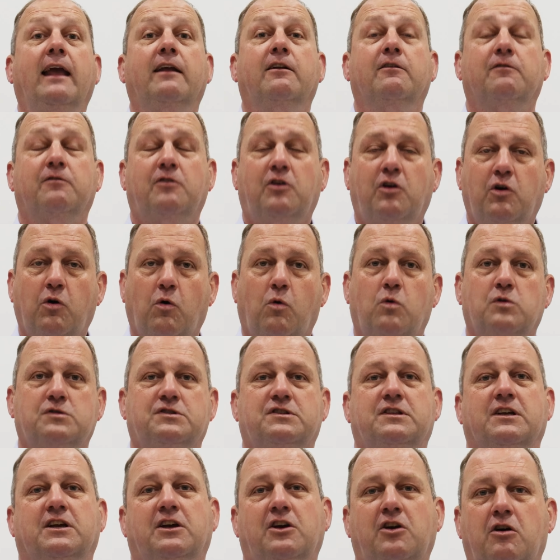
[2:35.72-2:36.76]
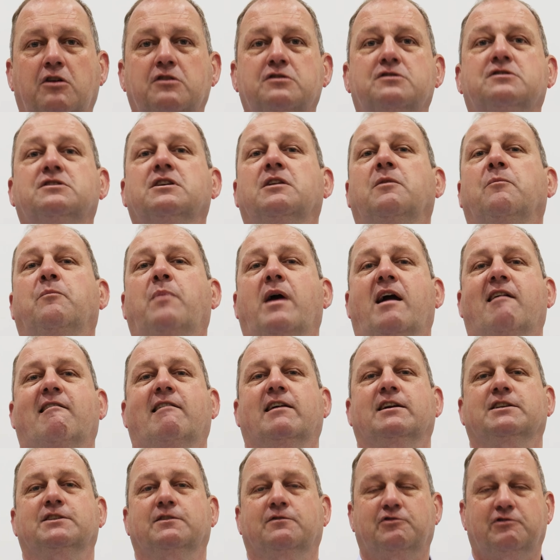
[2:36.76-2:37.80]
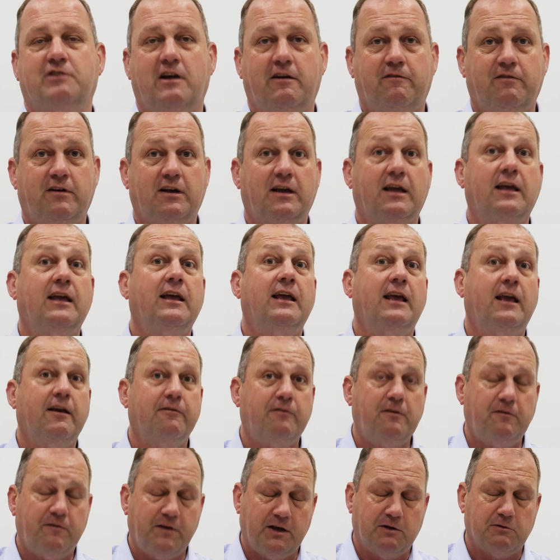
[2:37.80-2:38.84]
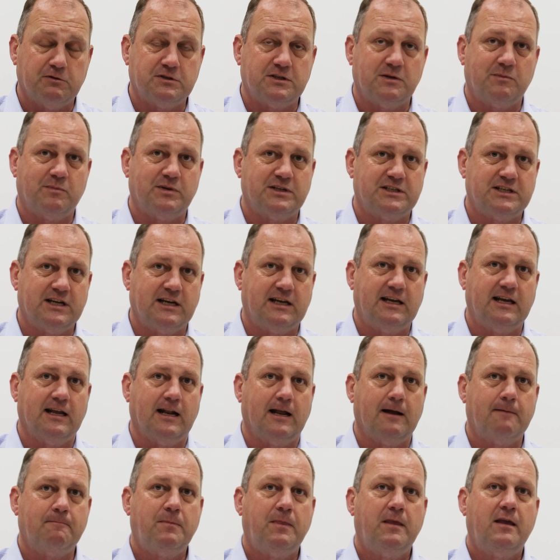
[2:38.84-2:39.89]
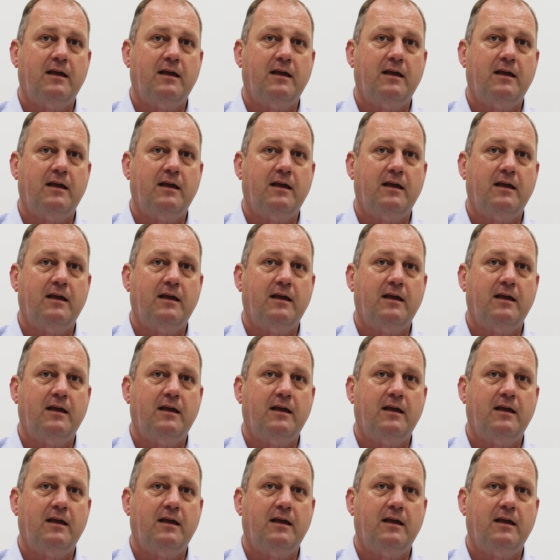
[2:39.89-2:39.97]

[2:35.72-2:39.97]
and of course the constant barrage of traffic, heavy vehicles in particular,